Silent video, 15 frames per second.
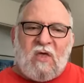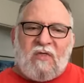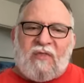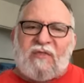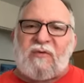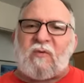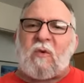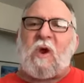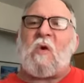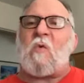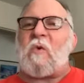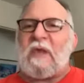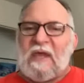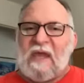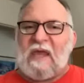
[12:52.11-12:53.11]

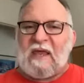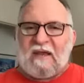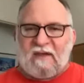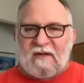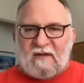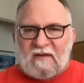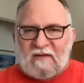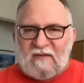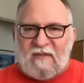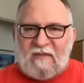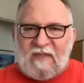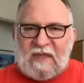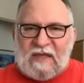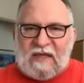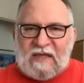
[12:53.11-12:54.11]
throw in
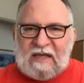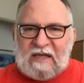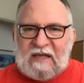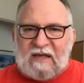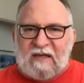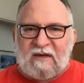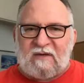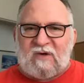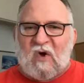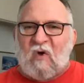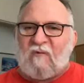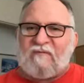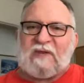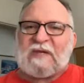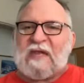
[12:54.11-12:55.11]
the
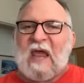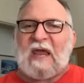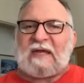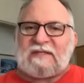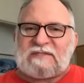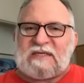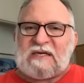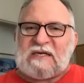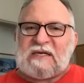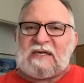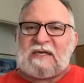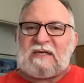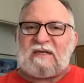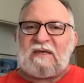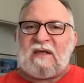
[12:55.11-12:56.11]

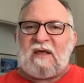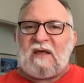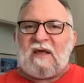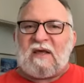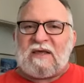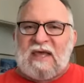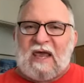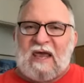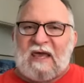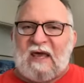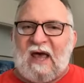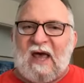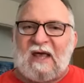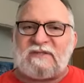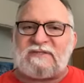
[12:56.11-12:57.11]
COVID-19
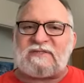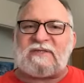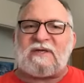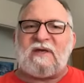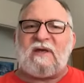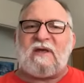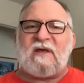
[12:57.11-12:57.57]
chaos